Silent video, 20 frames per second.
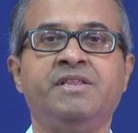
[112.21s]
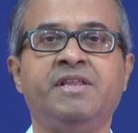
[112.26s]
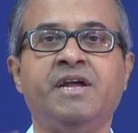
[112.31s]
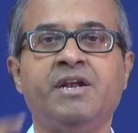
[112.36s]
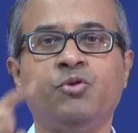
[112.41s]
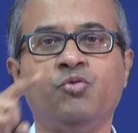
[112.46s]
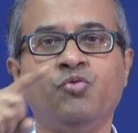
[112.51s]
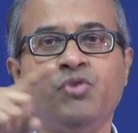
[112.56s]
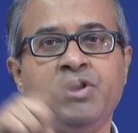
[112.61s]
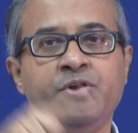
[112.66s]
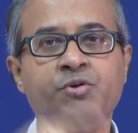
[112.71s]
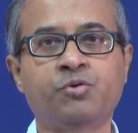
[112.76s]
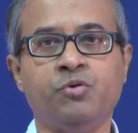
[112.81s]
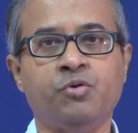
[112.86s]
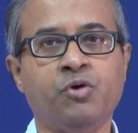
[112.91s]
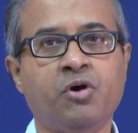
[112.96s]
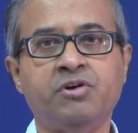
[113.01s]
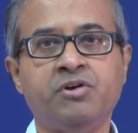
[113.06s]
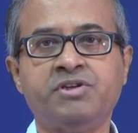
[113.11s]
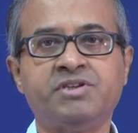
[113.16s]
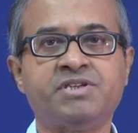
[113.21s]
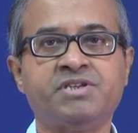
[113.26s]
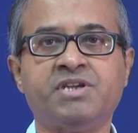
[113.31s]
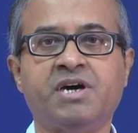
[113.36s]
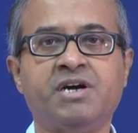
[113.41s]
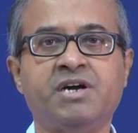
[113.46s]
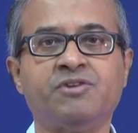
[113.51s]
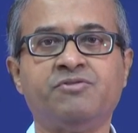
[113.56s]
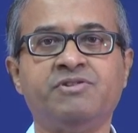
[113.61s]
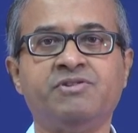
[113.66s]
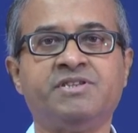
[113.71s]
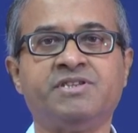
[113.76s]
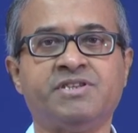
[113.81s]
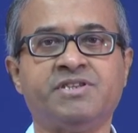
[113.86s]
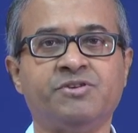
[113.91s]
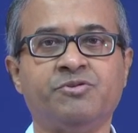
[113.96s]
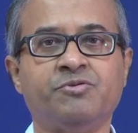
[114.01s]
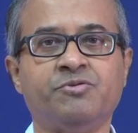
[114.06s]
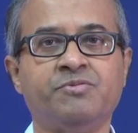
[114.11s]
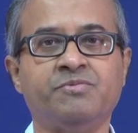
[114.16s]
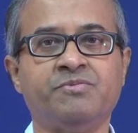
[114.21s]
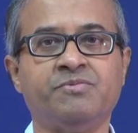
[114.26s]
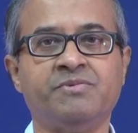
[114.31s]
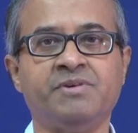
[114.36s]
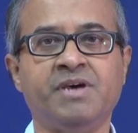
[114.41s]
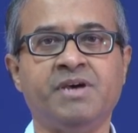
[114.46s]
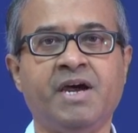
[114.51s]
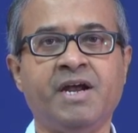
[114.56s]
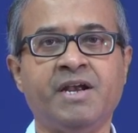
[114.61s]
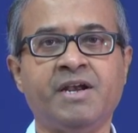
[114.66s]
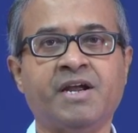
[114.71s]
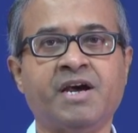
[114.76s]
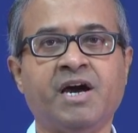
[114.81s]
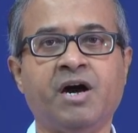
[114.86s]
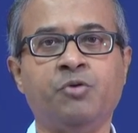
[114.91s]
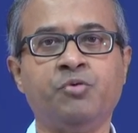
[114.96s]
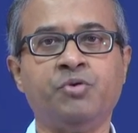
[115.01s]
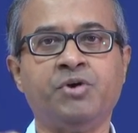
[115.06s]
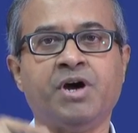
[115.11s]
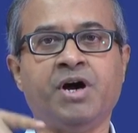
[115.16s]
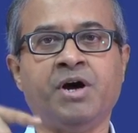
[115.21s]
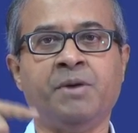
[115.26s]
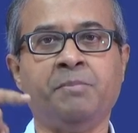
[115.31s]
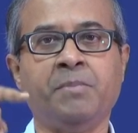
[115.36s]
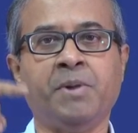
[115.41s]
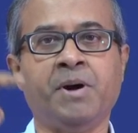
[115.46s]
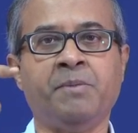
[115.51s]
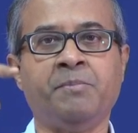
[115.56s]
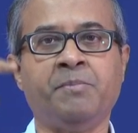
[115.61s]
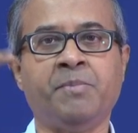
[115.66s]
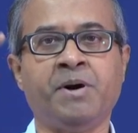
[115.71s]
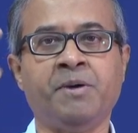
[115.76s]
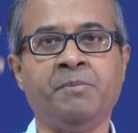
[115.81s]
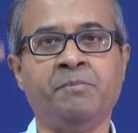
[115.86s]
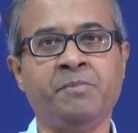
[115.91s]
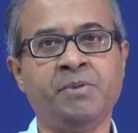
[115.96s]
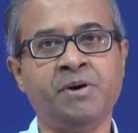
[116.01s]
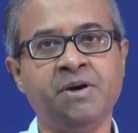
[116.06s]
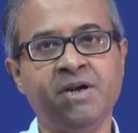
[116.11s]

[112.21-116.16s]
that we do not start with 0 and count up up up